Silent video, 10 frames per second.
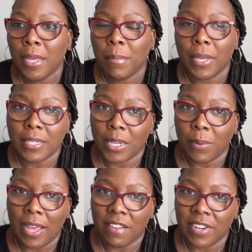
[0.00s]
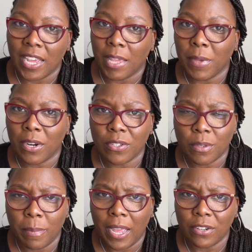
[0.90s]
because I would have nightmares
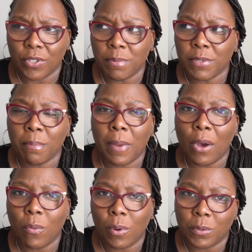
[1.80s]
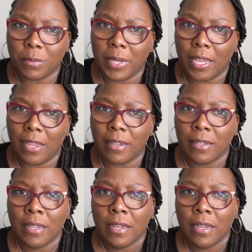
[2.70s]
or bad dreams about what was being